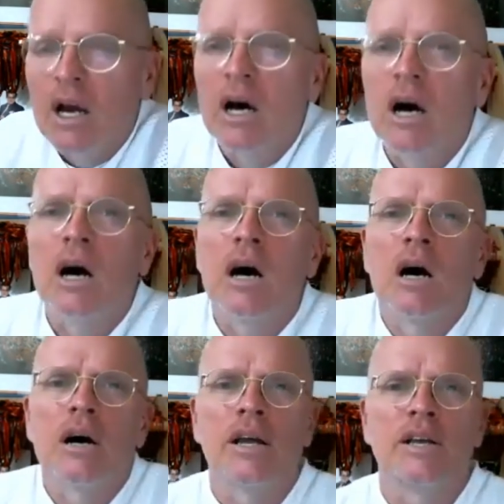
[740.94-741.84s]

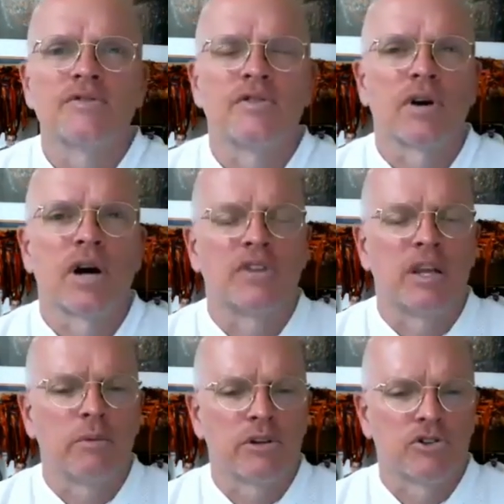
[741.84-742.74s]
Uh, he's still got
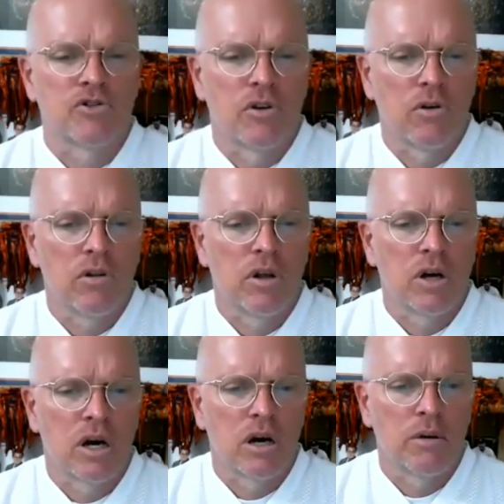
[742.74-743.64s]
team control.
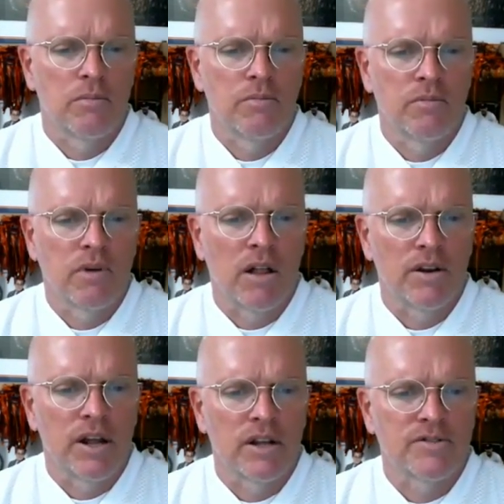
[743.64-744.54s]
Um,
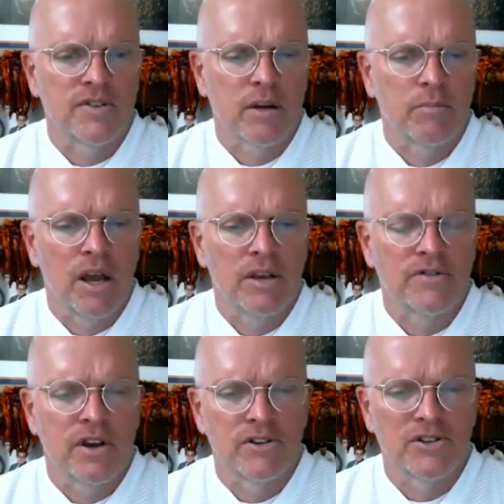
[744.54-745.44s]
Holliday at second
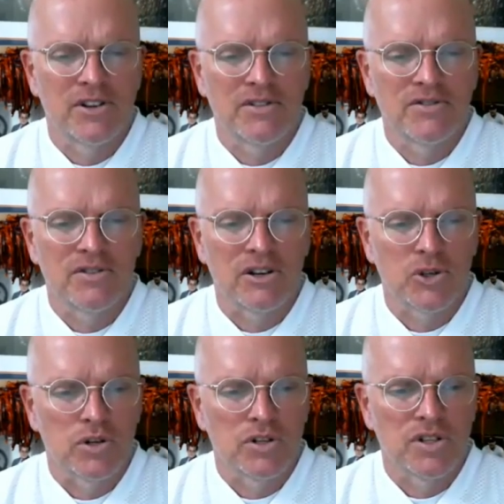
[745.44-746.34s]
base, Henderson at uh,
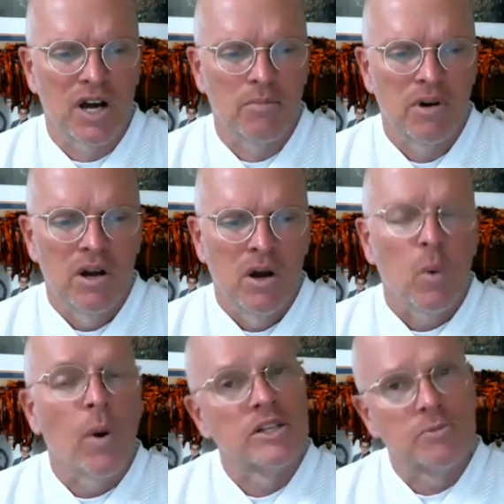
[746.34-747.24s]
shortstop,
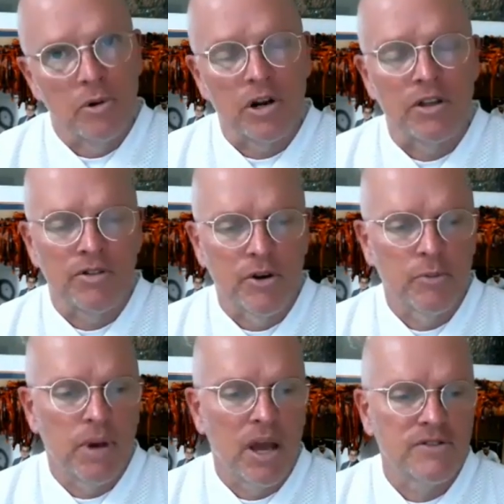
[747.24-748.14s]
Westburg at
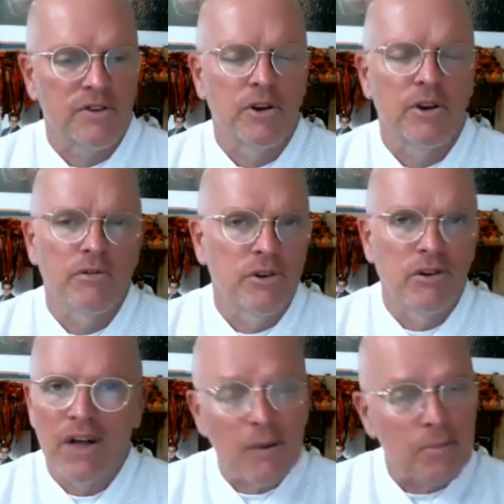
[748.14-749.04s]
third base. So your
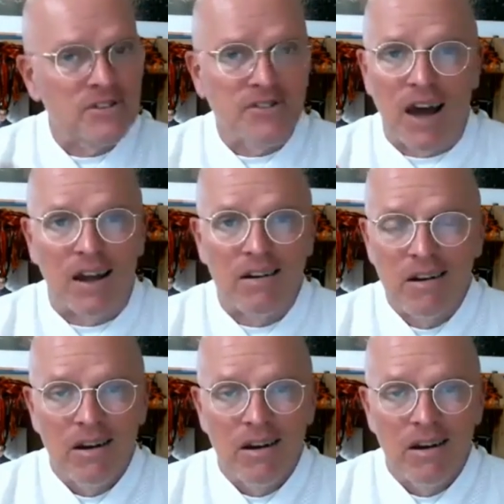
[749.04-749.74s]
your lineup is set.